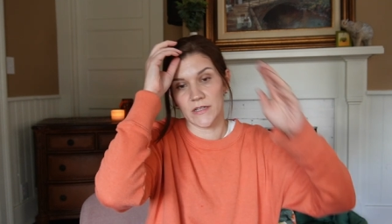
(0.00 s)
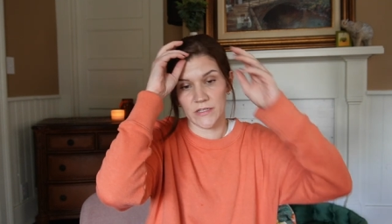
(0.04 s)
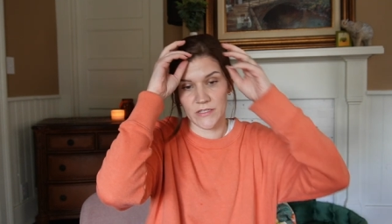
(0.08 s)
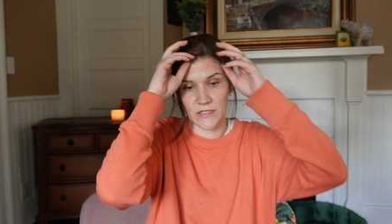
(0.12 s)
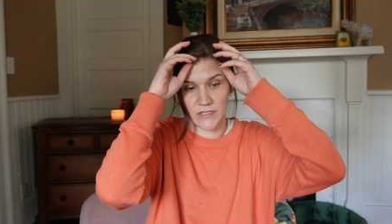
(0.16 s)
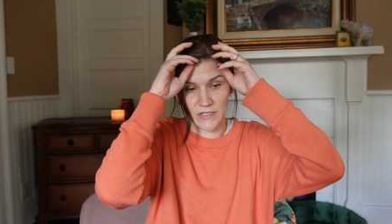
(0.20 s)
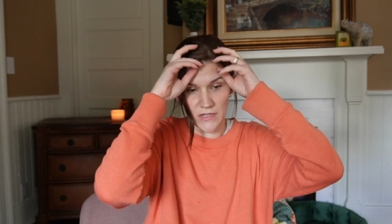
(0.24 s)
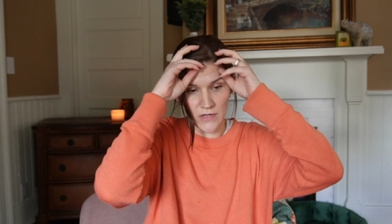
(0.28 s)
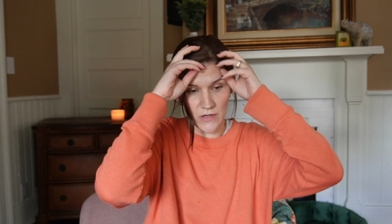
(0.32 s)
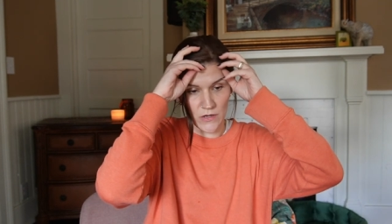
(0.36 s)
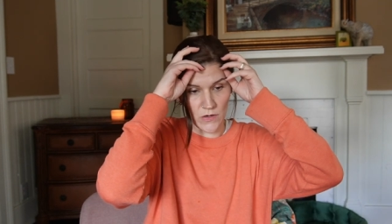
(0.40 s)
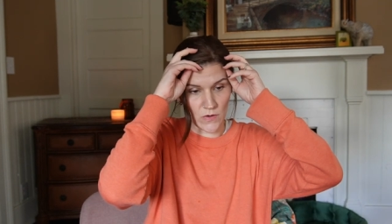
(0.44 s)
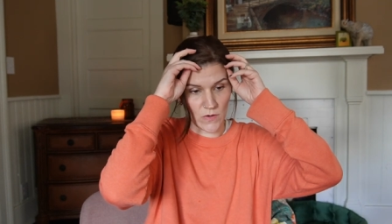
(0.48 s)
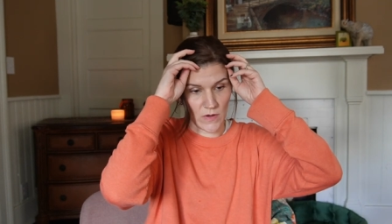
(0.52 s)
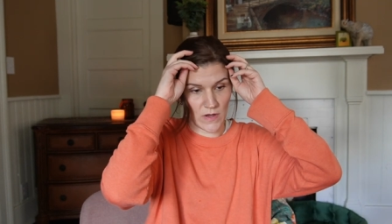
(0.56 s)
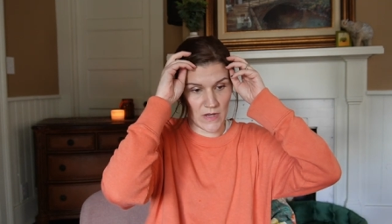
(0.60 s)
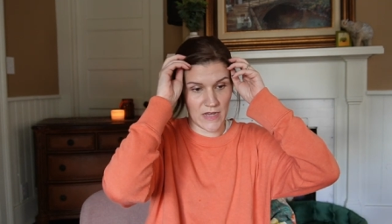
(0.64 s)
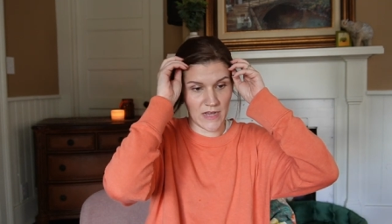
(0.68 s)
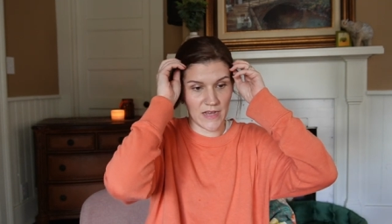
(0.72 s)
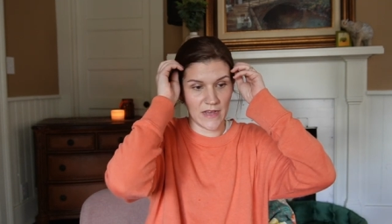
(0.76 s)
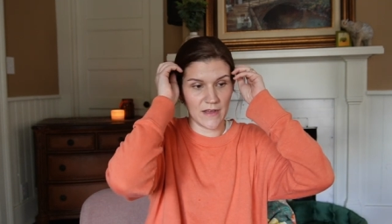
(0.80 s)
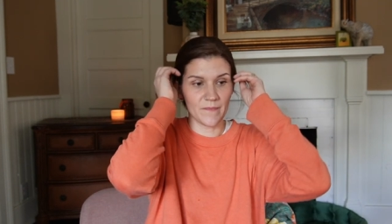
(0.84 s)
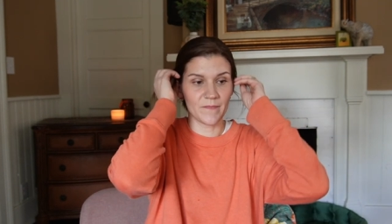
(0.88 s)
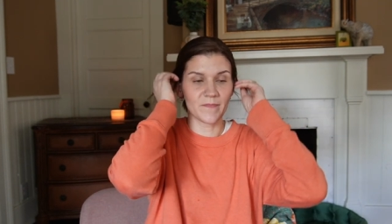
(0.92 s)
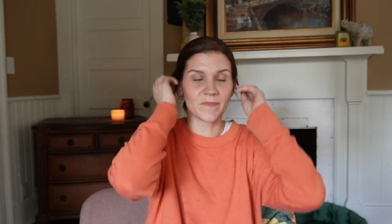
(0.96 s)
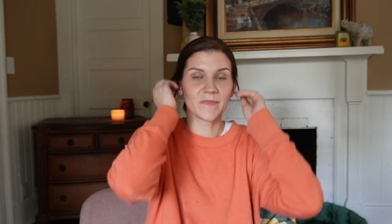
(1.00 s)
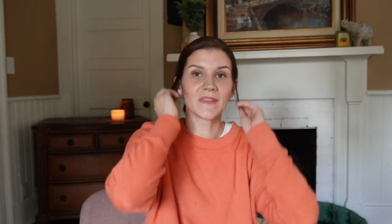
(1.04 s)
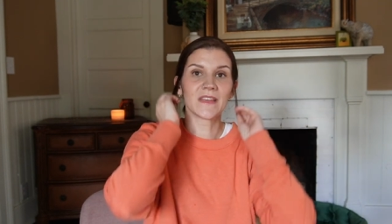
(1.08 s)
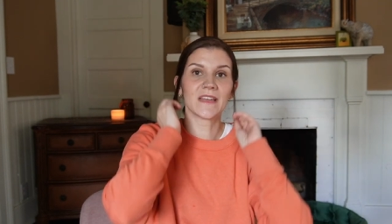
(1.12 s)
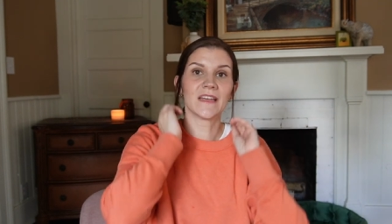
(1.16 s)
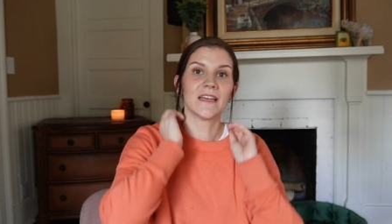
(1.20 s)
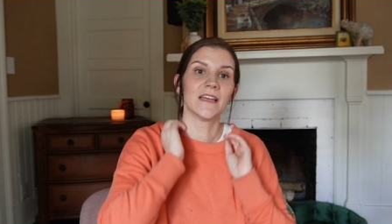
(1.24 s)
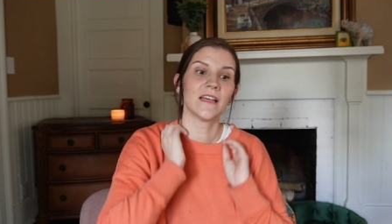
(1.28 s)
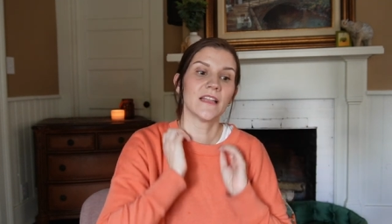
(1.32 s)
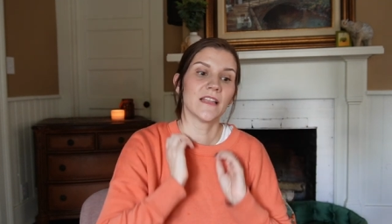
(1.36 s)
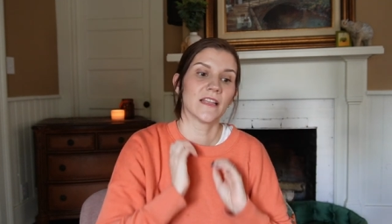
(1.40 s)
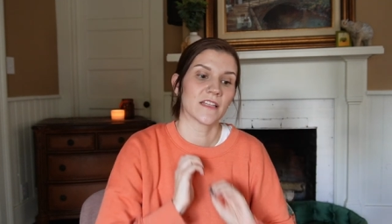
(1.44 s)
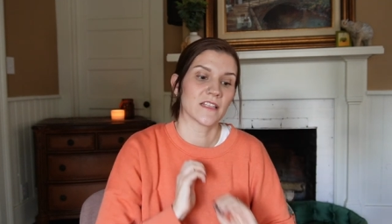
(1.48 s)
So uh,
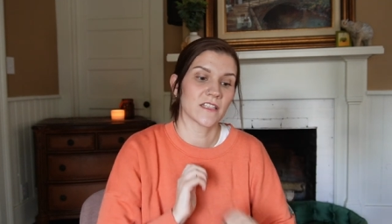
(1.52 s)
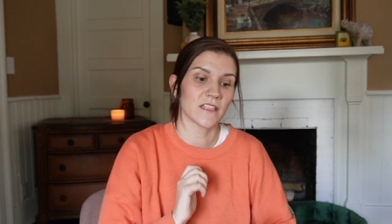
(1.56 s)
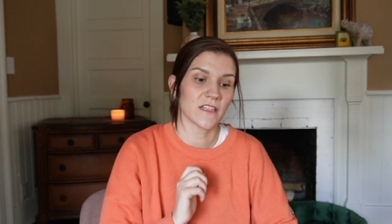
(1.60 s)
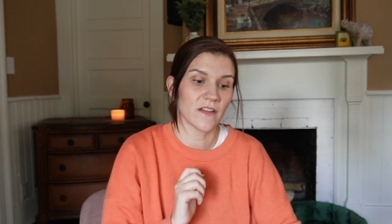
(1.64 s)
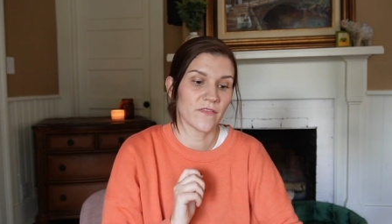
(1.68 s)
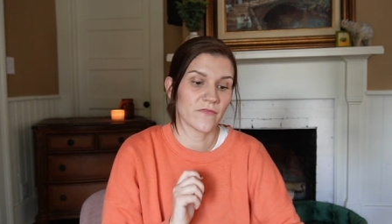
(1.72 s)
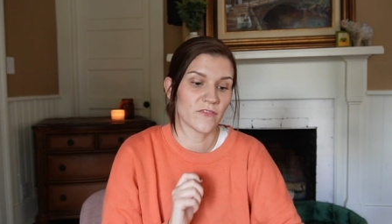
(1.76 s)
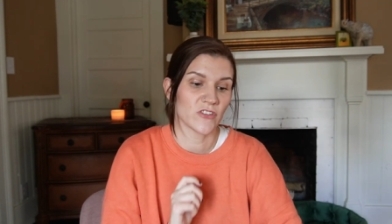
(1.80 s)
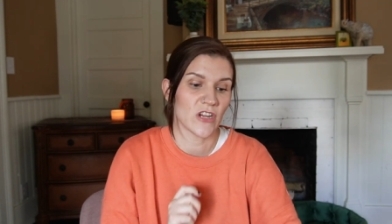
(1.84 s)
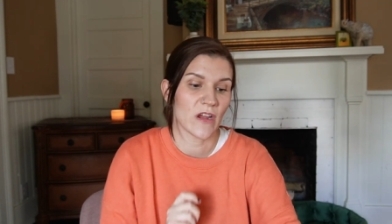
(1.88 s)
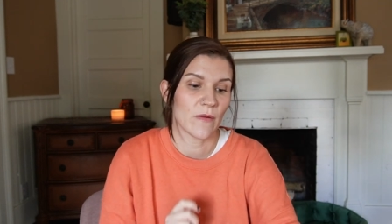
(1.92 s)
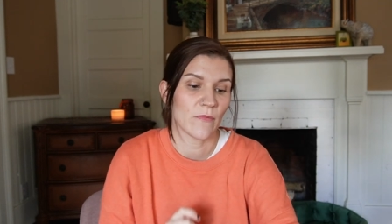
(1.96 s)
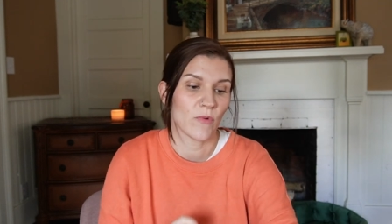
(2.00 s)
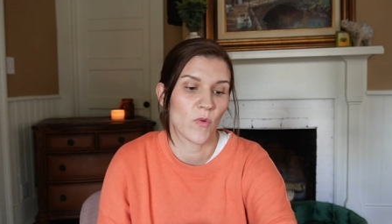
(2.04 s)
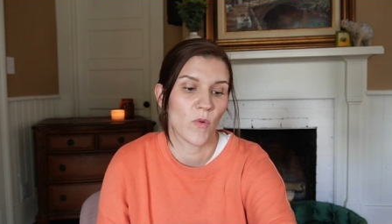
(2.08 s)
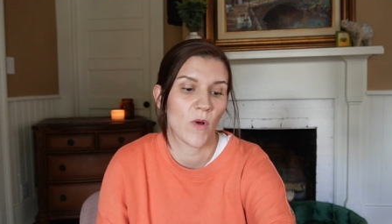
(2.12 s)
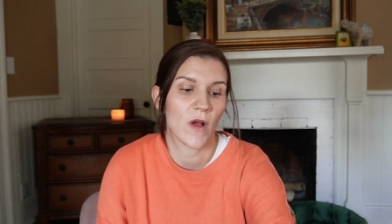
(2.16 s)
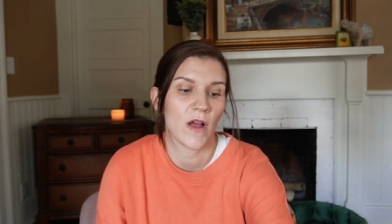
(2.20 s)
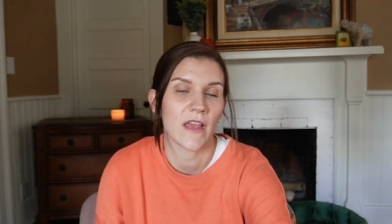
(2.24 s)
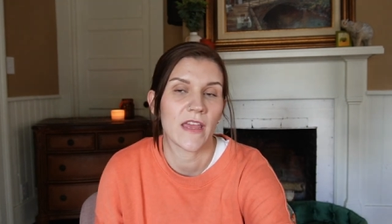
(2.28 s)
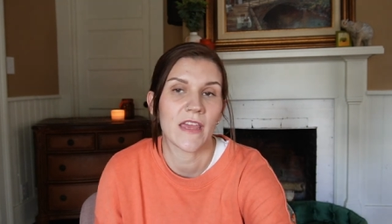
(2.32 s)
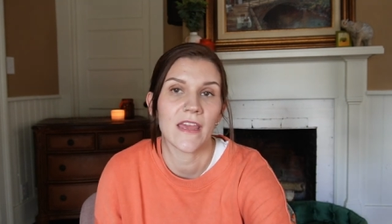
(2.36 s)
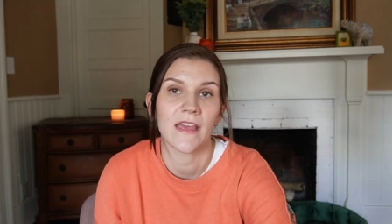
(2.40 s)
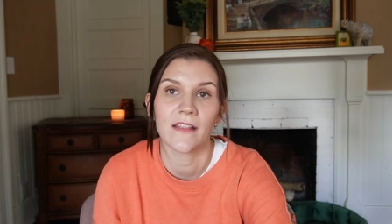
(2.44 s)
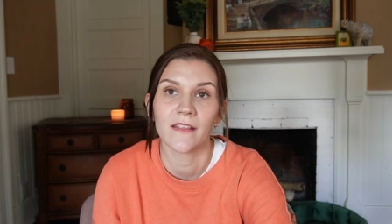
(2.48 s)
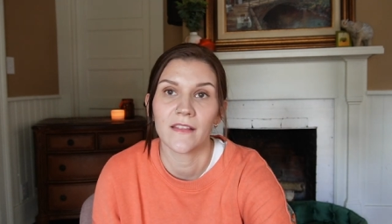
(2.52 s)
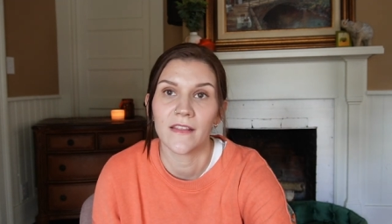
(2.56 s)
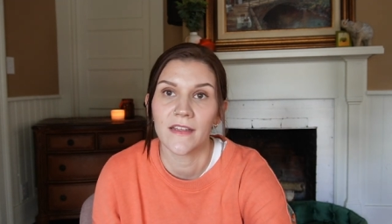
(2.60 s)
it's enough jabberwocky.